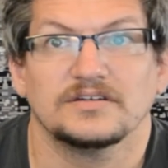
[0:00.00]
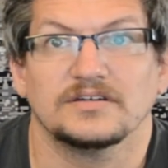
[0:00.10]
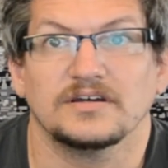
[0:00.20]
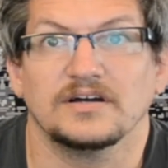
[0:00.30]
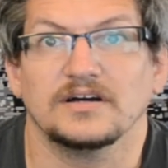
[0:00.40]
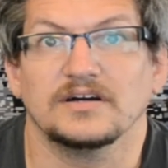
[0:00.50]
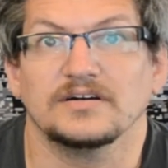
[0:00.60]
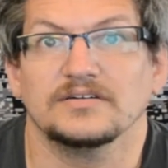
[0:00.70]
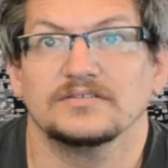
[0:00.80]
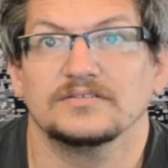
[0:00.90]
you
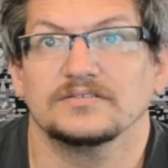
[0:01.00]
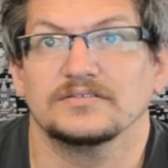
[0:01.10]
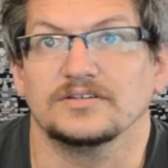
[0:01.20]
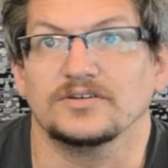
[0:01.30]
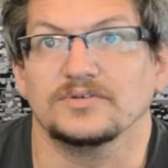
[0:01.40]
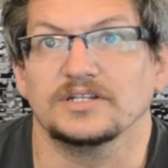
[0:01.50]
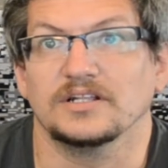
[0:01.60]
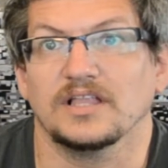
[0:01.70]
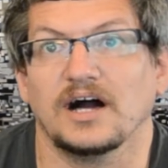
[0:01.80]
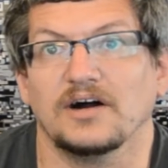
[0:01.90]
know, we did a
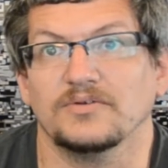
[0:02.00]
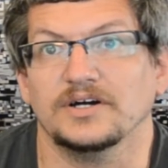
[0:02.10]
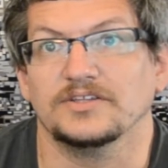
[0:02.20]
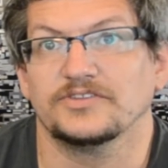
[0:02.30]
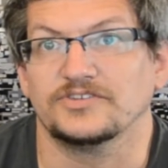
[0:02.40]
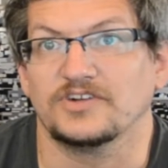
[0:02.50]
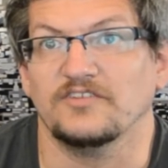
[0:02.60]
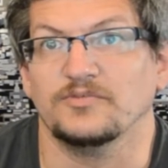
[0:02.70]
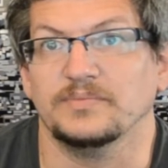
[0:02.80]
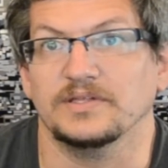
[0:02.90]
lot with
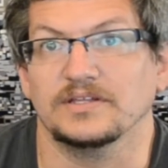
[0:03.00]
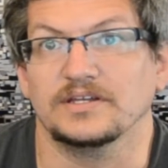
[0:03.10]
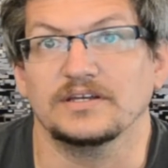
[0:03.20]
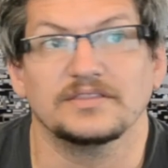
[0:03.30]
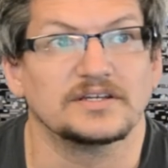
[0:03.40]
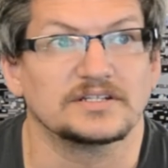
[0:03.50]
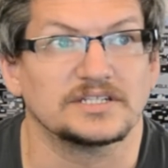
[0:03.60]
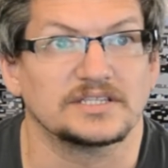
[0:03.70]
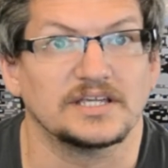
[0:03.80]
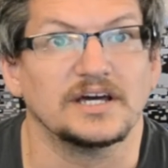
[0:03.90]
drivability and things
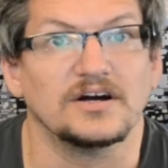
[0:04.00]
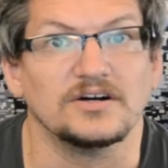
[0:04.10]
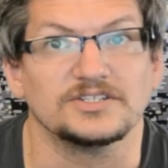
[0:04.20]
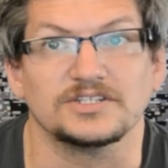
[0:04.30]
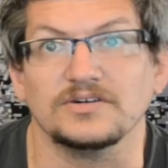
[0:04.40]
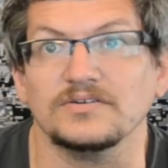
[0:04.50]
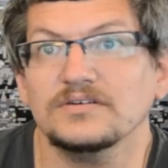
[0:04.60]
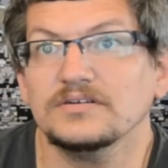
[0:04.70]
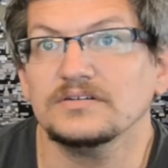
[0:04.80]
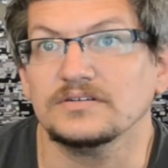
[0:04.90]
like that also,
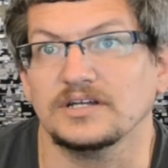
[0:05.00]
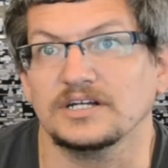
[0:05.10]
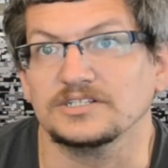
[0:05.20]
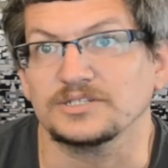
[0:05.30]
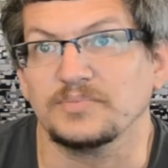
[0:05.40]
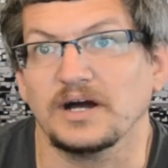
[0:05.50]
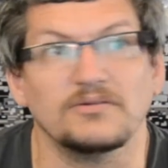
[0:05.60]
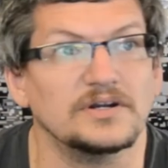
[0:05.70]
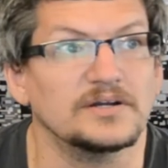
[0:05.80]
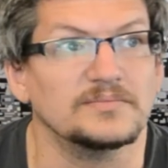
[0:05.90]
not just
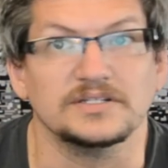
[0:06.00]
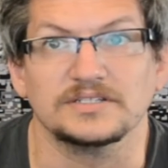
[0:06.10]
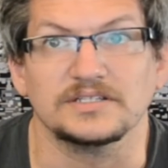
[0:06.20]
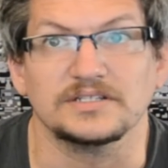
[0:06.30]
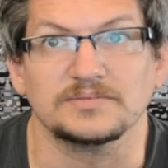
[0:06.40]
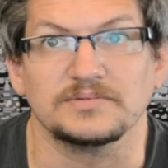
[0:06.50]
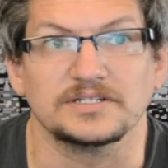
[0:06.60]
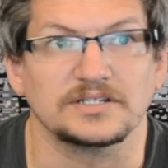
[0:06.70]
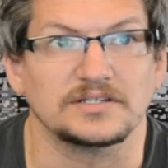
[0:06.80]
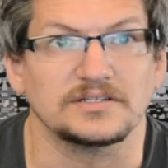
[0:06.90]
power numbers on this
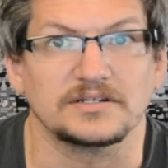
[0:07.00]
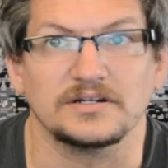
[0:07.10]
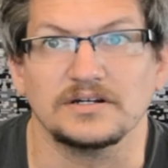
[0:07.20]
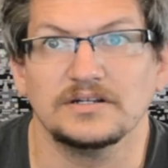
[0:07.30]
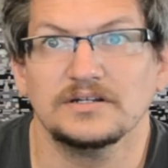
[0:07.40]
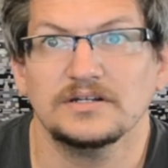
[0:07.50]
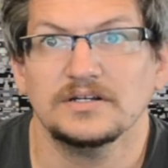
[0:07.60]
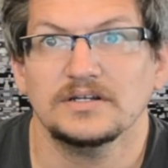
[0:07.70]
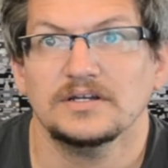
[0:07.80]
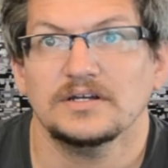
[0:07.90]
particular car.
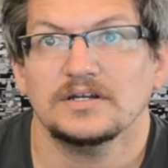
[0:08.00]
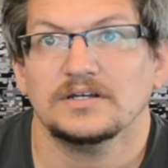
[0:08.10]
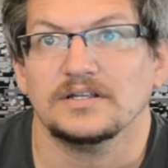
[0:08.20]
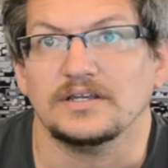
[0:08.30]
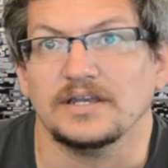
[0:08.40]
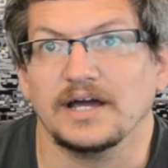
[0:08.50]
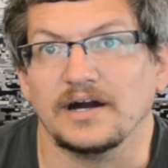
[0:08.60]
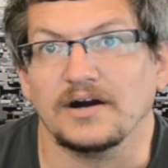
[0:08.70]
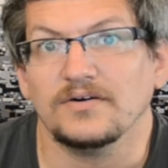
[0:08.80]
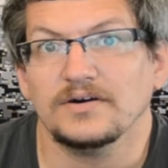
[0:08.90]

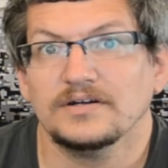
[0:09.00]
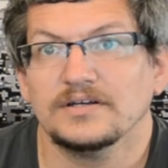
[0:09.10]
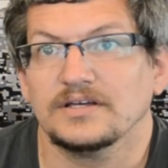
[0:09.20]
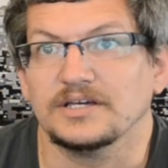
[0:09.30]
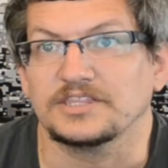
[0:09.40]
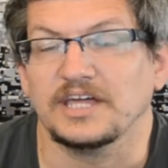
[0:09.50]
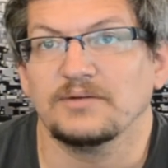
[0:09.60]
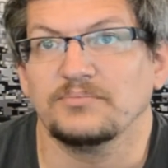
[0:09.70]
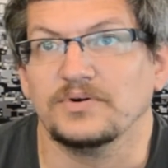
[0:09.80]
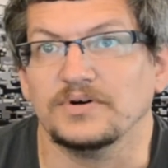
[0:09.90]
Now, at
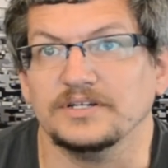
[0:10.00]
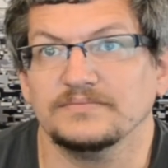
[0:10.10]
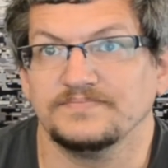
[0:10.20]
that point,